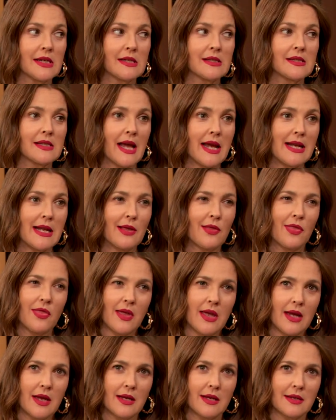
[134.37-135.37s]
exciting
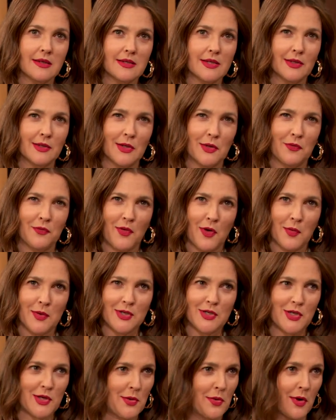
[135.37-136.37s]
thing to look
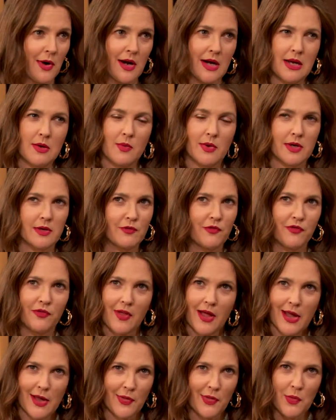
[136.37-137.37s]
forward to, or any weird
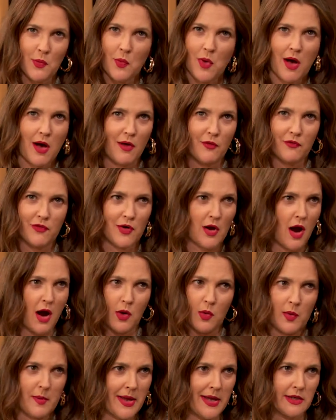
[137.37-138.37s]
fly on the wall for
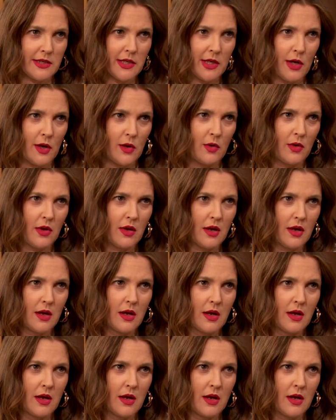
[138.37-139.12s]
Aquaman two?